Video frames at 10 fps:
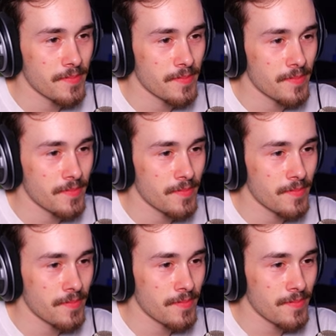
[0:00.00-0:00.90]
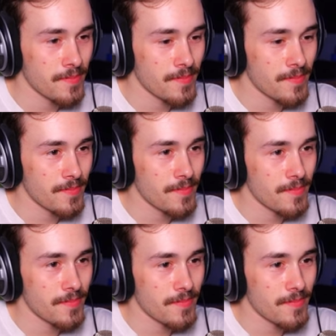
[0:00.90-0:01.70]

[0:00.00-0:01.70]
Nobody speaks.